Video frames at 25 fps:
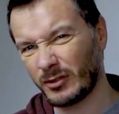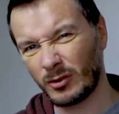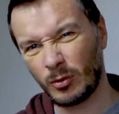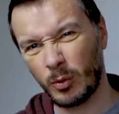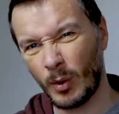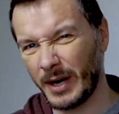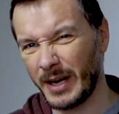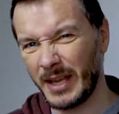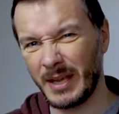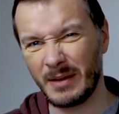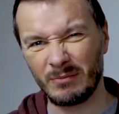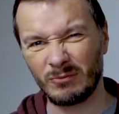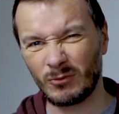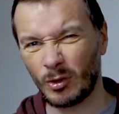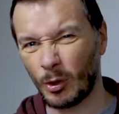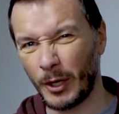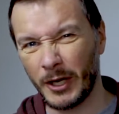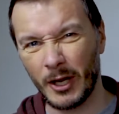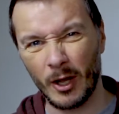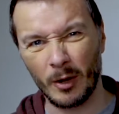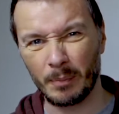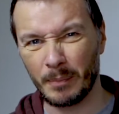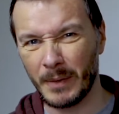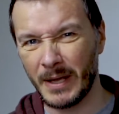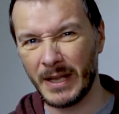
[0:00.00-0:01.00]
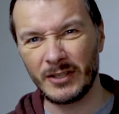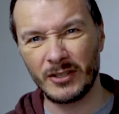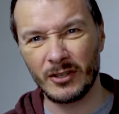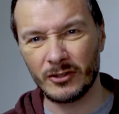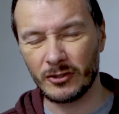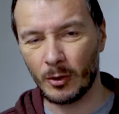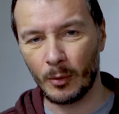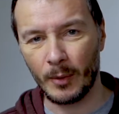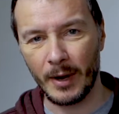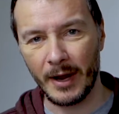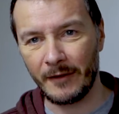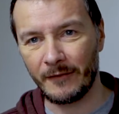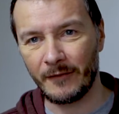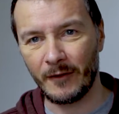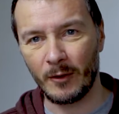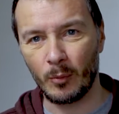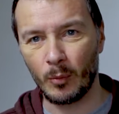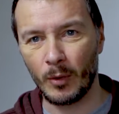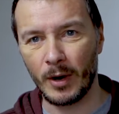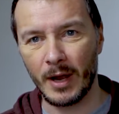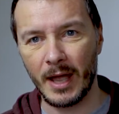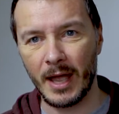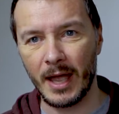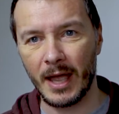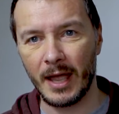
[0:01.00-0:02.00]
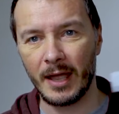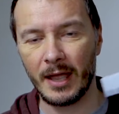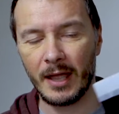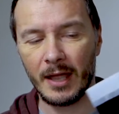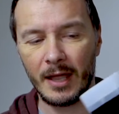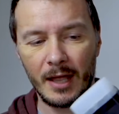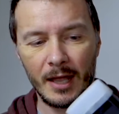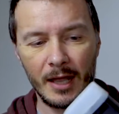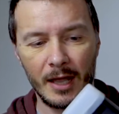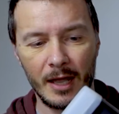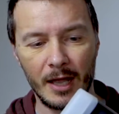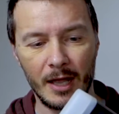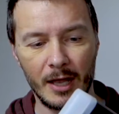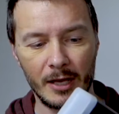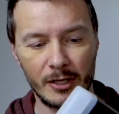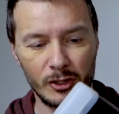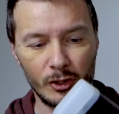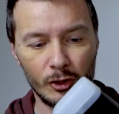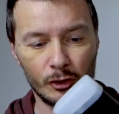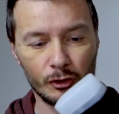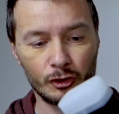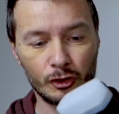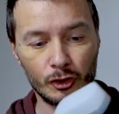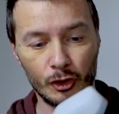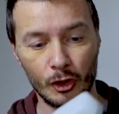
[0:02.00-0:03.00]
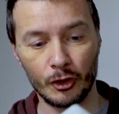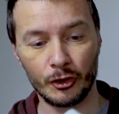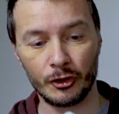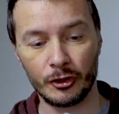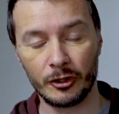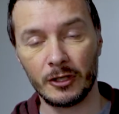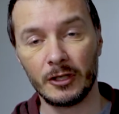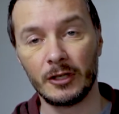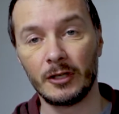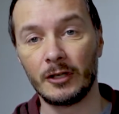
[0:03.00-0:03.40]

20 odd meters away from where you're stood.